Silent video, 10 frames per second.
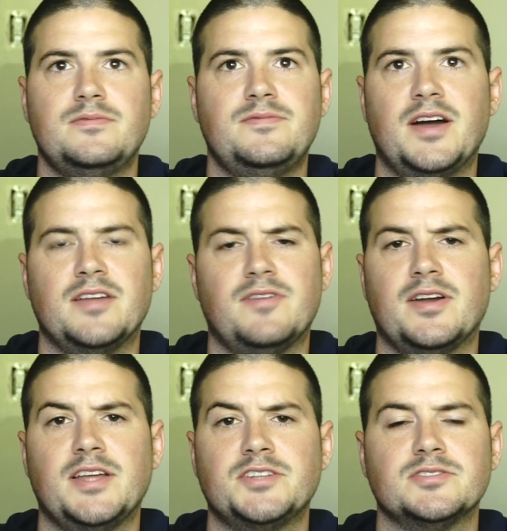find
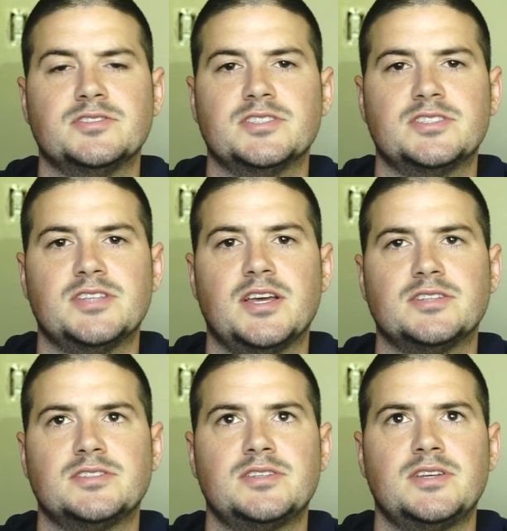financial
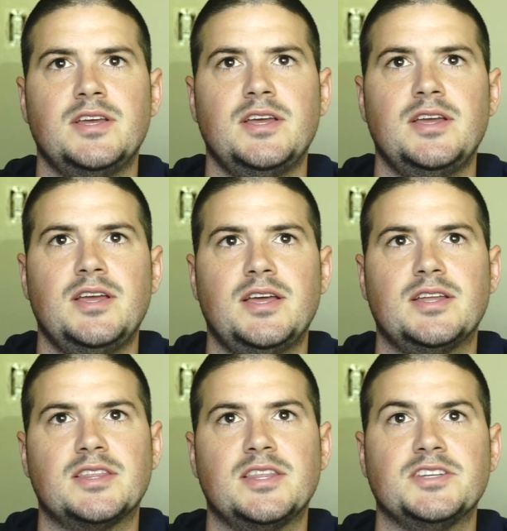success.
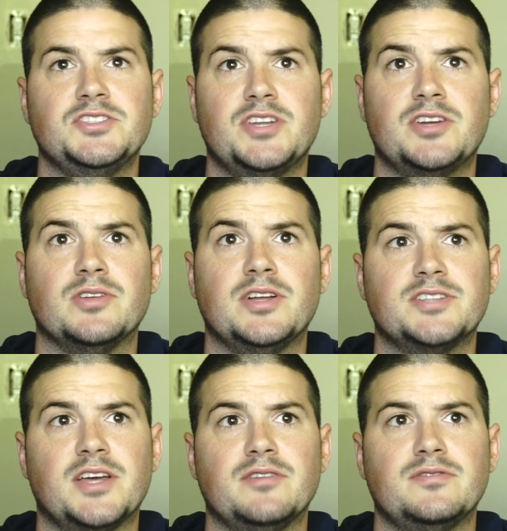And I think in general, as
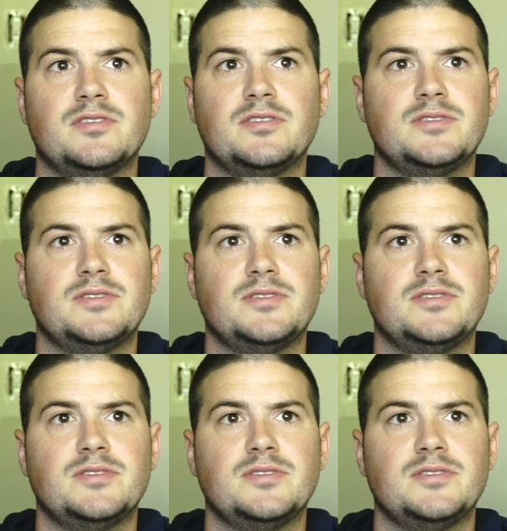I've